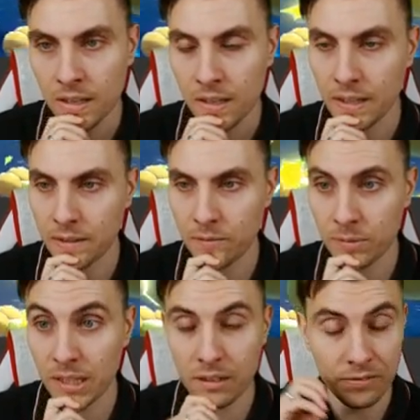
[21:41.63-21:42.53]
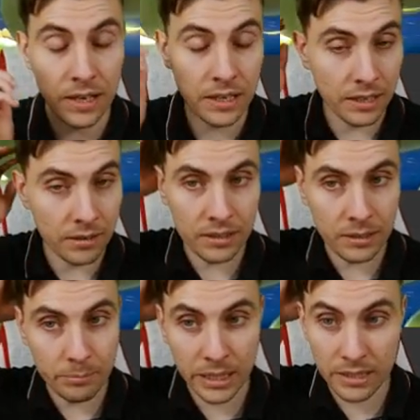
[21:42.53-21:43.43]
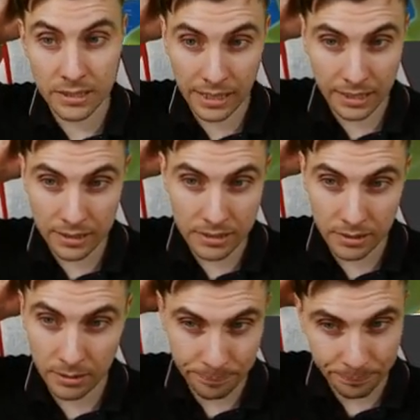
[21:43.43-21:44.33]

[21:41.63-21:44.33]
and we get the fake out and a big attack into them